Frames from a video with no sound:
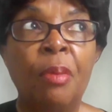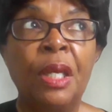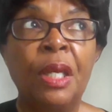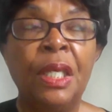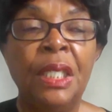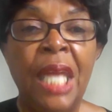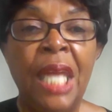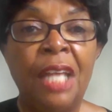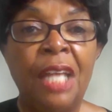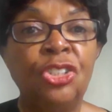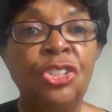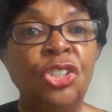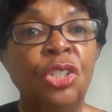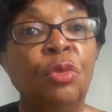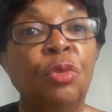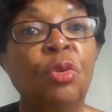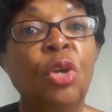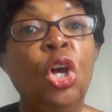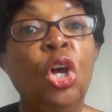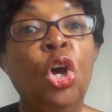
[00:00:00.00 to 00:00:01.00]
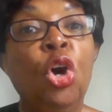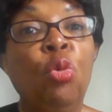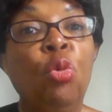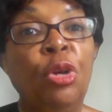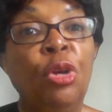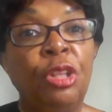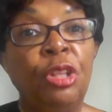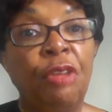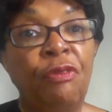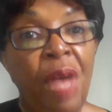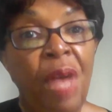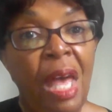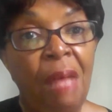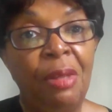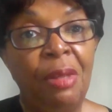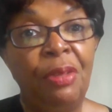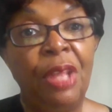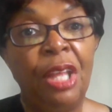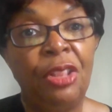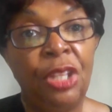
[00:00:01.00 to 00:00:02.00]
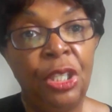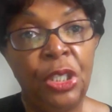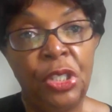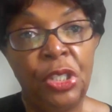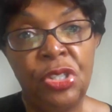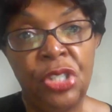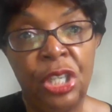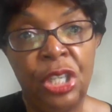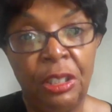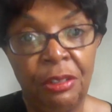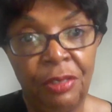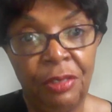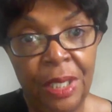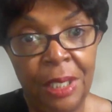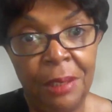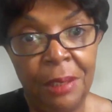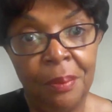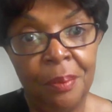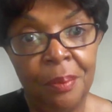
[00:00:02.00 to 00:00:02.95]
connection with the family that they're serving.